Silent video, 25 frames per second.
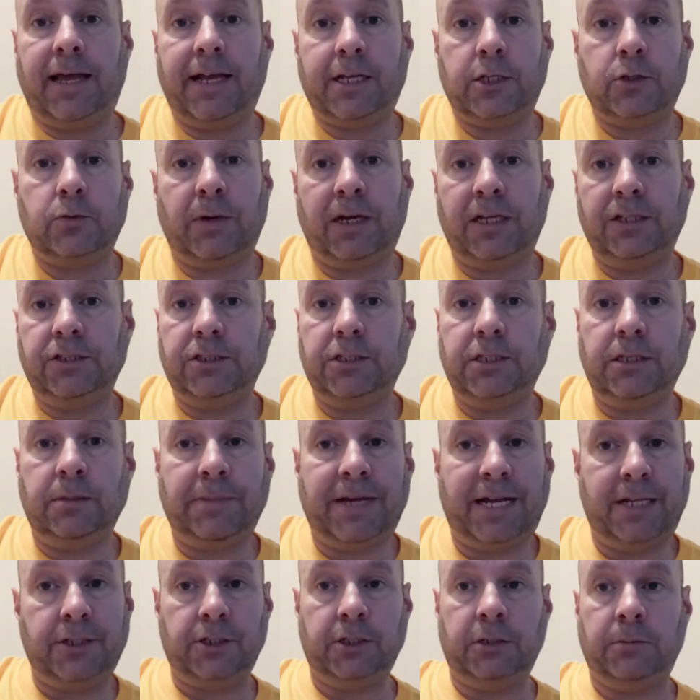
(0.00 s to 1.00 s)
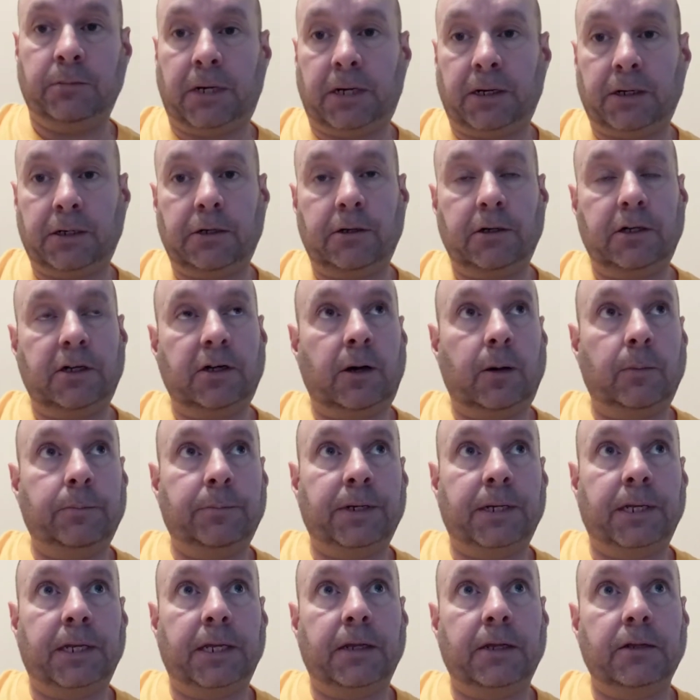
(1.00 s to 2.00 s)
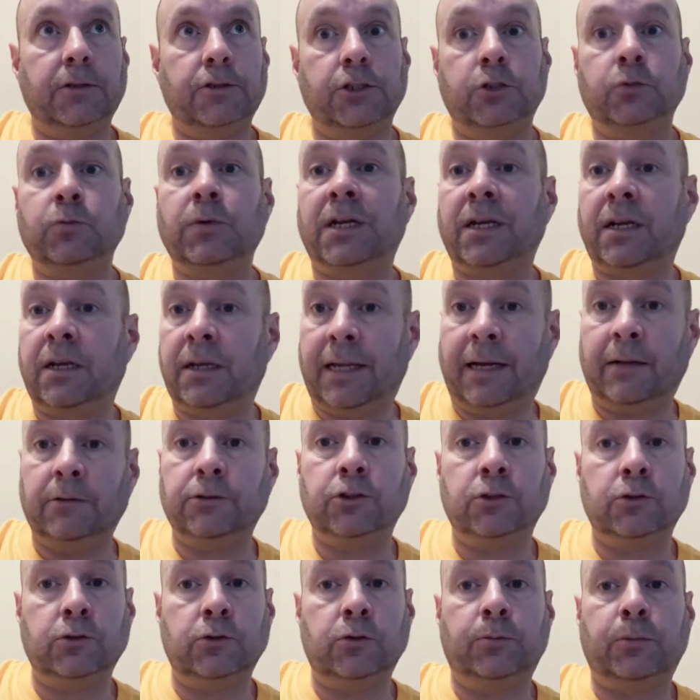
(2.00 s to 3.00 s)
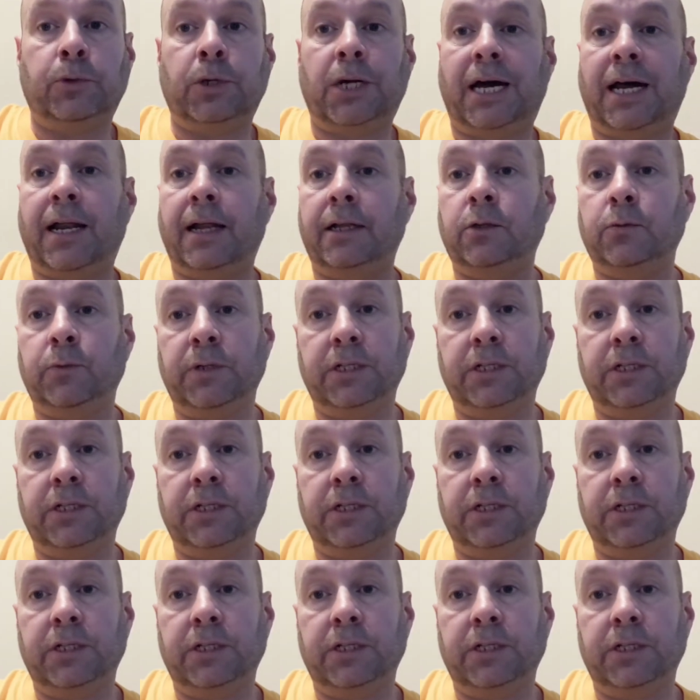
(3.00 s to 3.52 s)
XYZ Magic Marker Company. Just want to announce a new product.